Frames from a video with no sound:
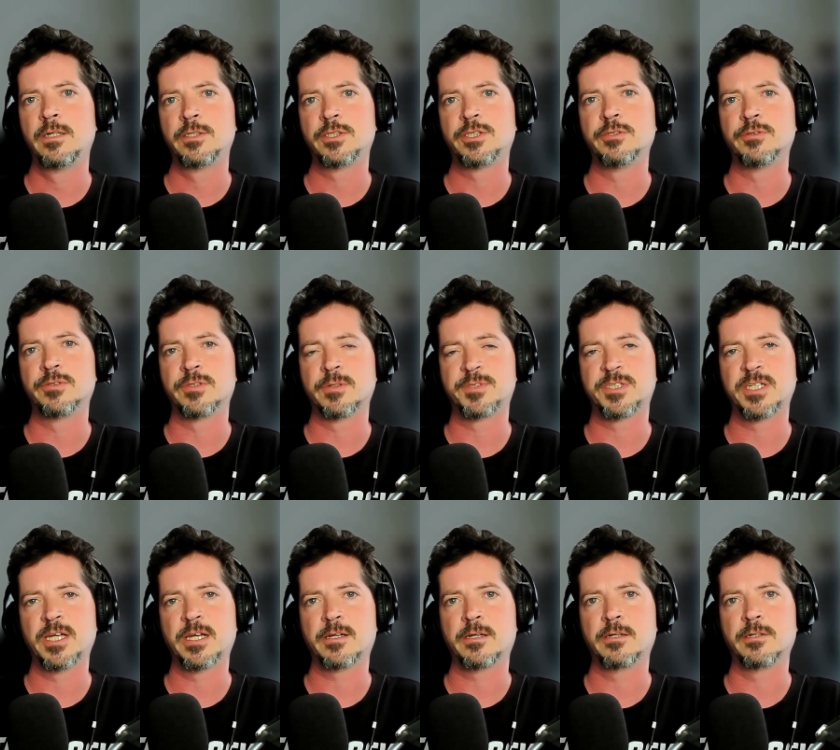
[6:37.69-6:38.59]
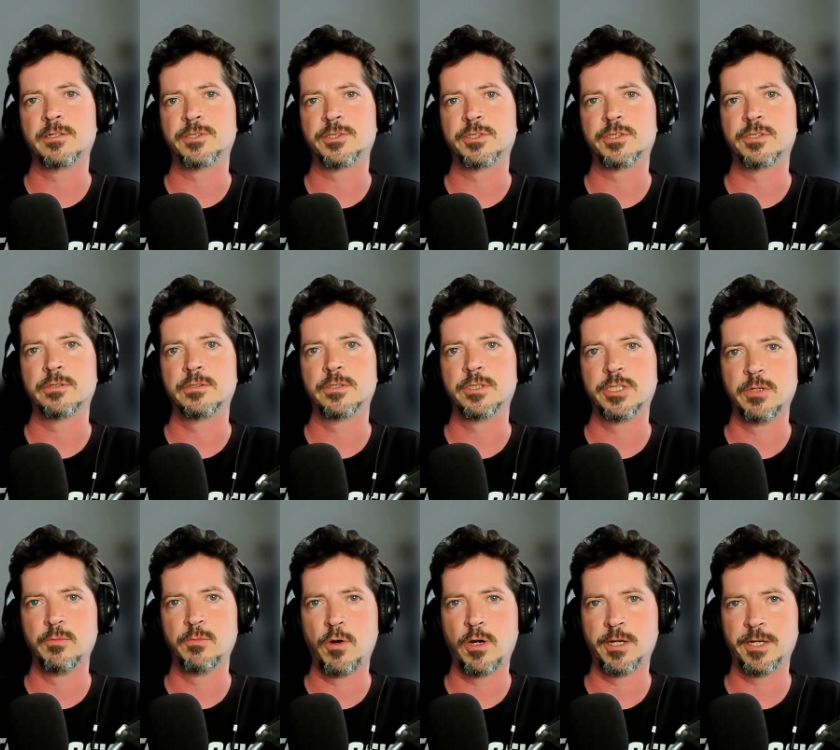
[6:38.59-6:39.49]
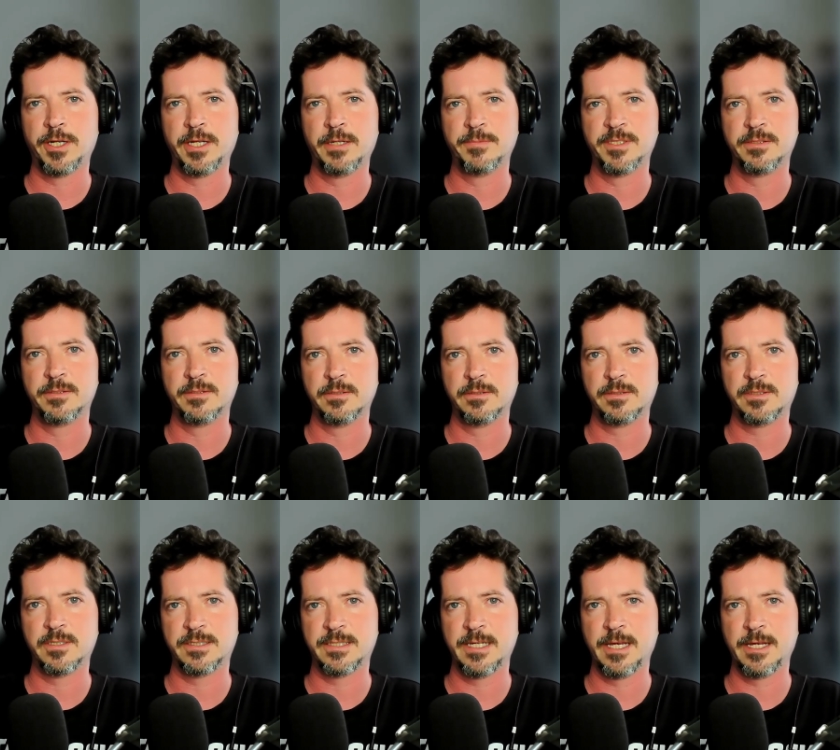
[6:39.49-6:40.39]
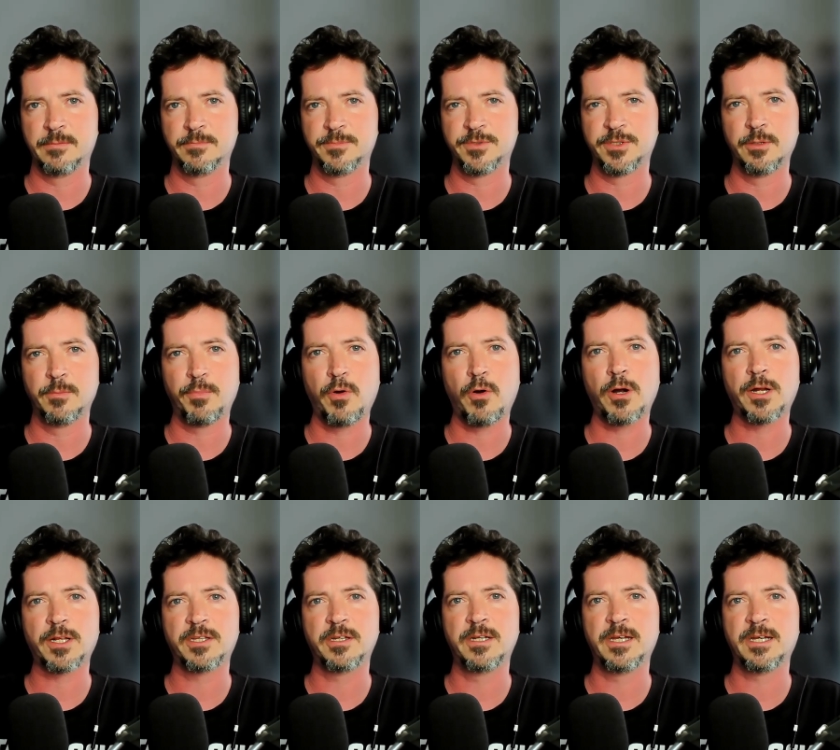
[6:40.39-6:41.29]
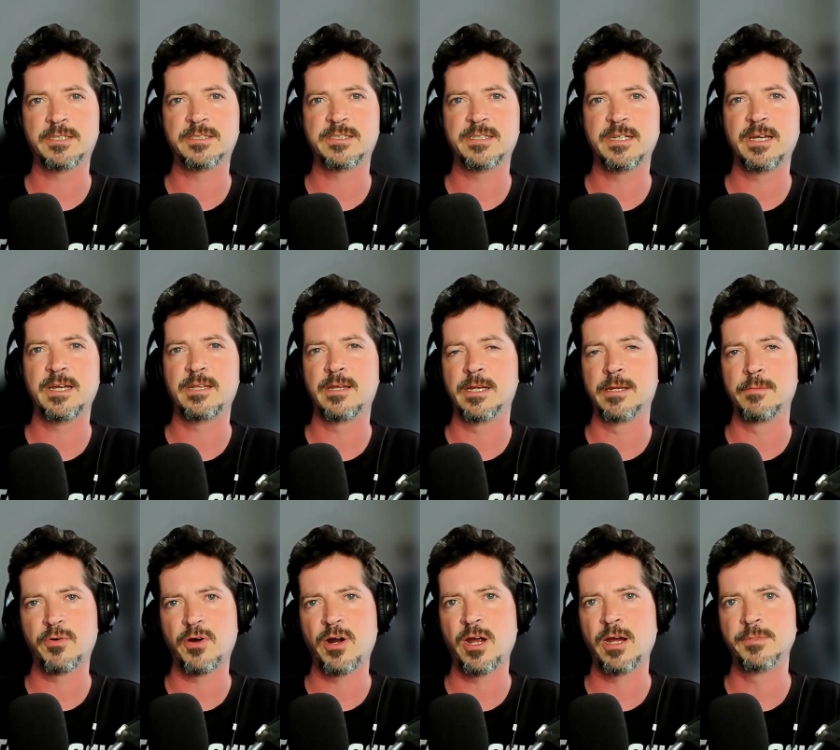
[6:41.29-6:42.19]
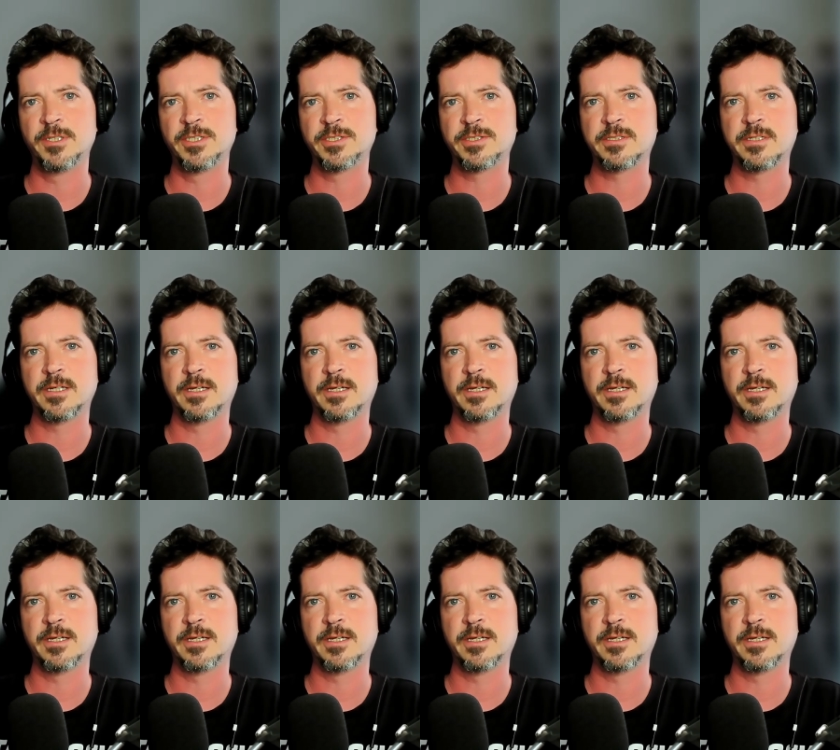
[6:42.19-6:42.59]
she was upset because she wanted him to take him to the park the next day that he promised.